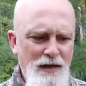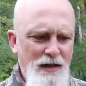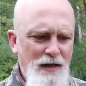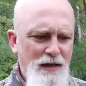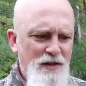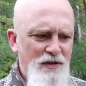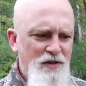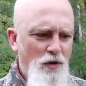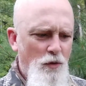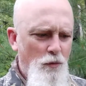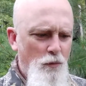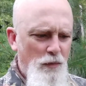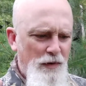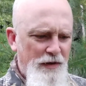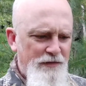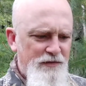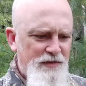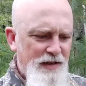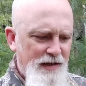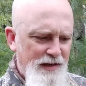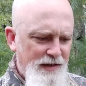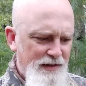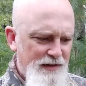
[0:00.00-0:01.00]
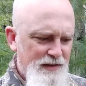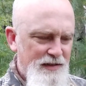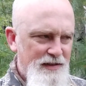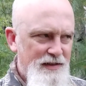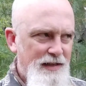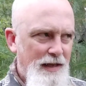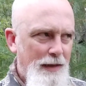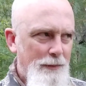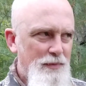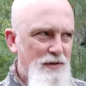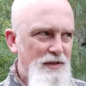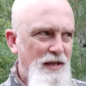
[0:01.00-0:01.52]
So we've taken
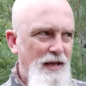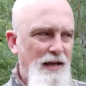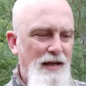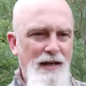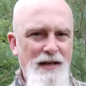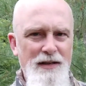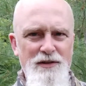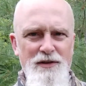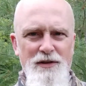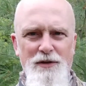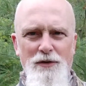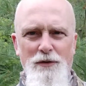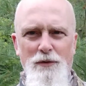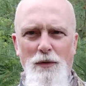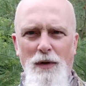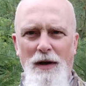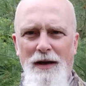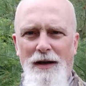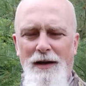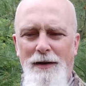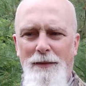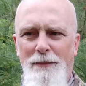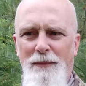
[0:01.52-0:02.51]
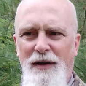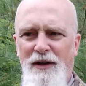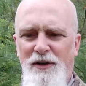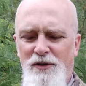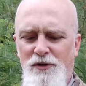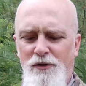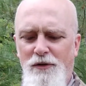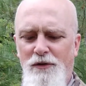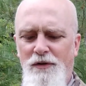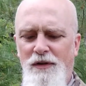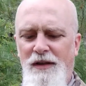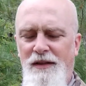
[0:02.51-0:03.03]
steps to make
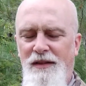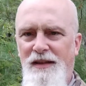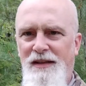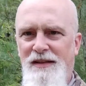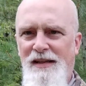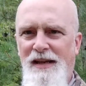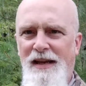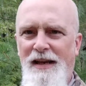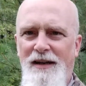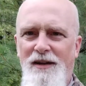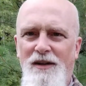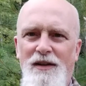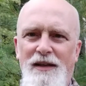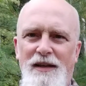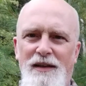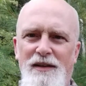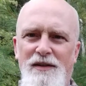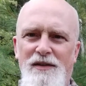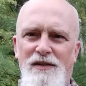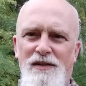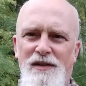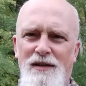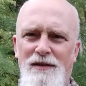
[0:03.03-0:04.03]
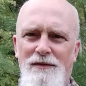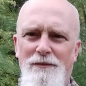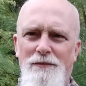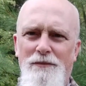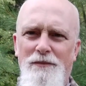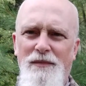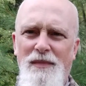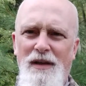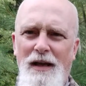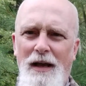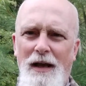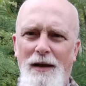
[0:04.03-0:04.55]
sure that this handle is
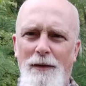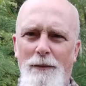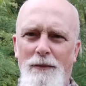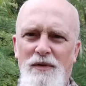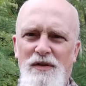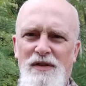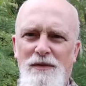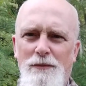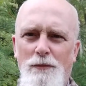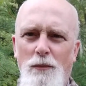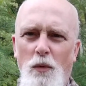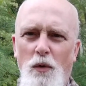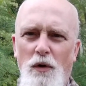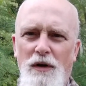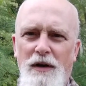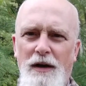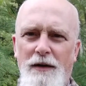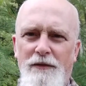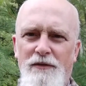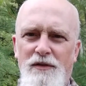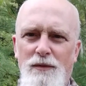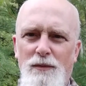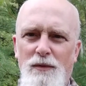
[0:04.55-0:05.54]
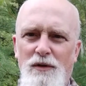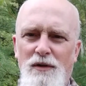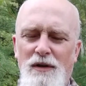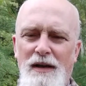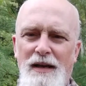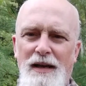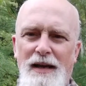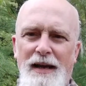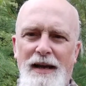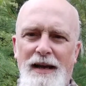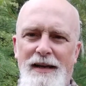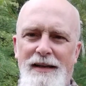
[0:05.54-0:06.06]
more comfortable,
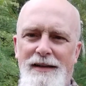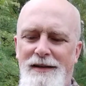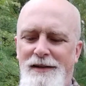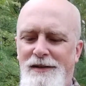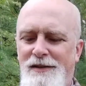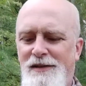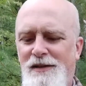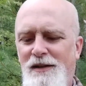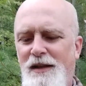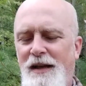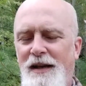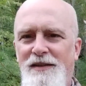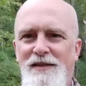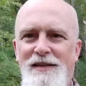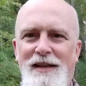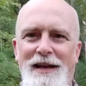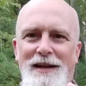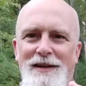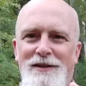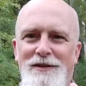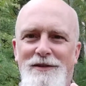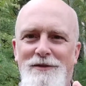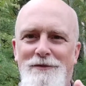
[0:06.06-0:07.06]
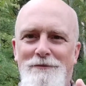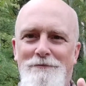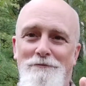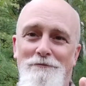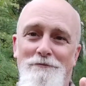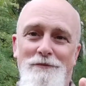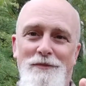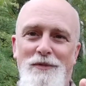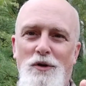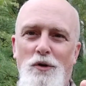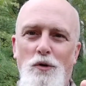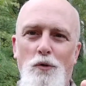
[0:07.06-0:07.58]
and it still has that
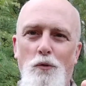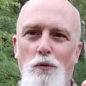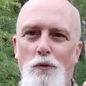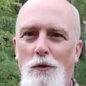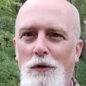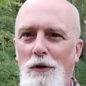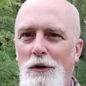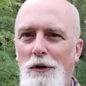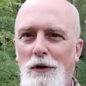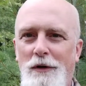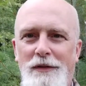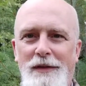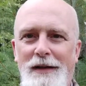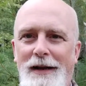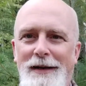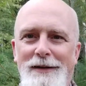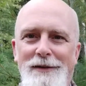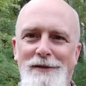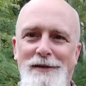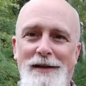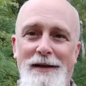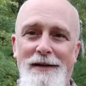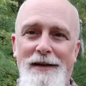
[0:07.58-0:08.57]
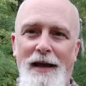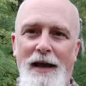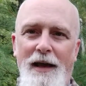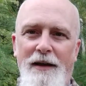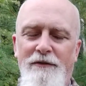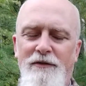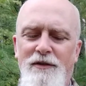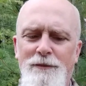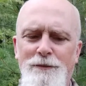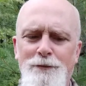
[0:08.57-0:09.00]
cool look that I just had to have.